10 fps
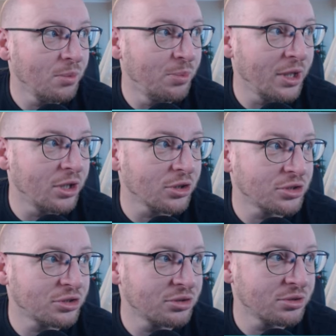
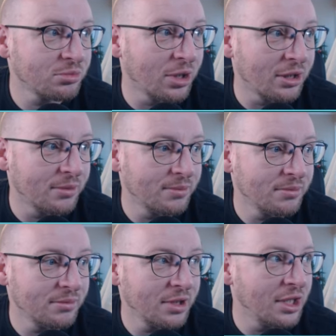because, well,
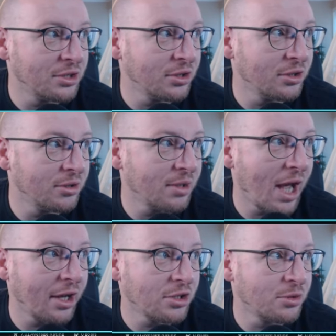he's a
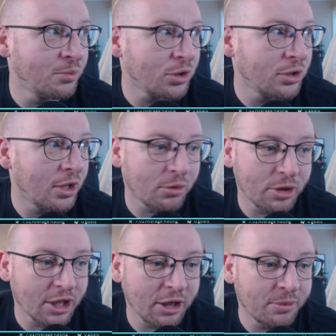Egerson boy. I want
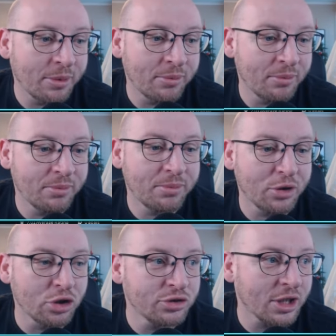to keep him
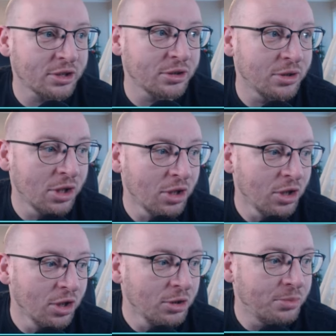contracted.
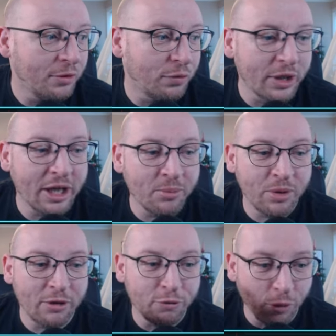But if we can get him
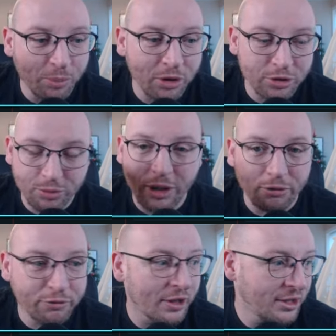playing football as well,
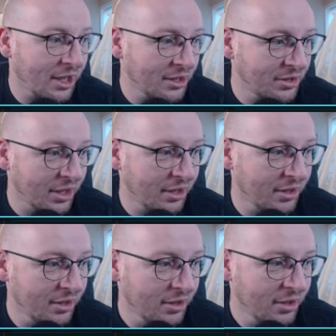fantastic.
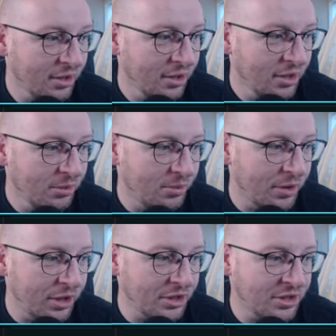
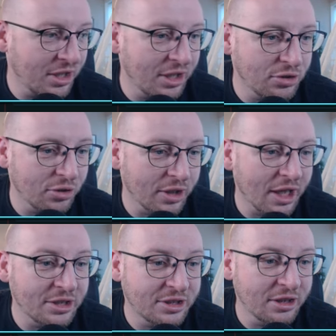But you can see these other
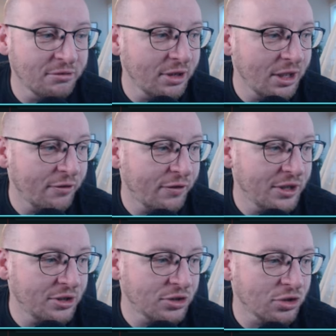guys didn't really
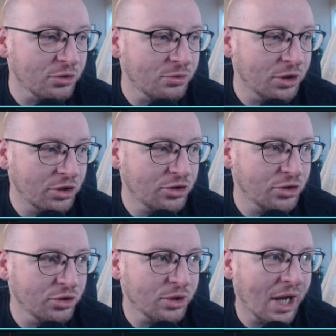feature so much,
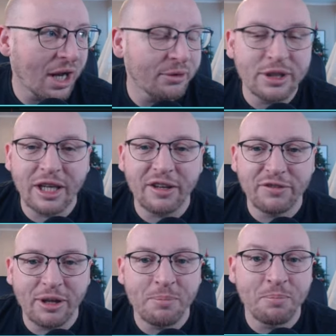so I will give
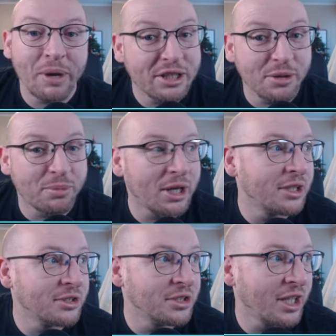them better
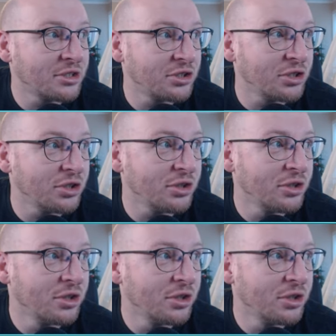players next year.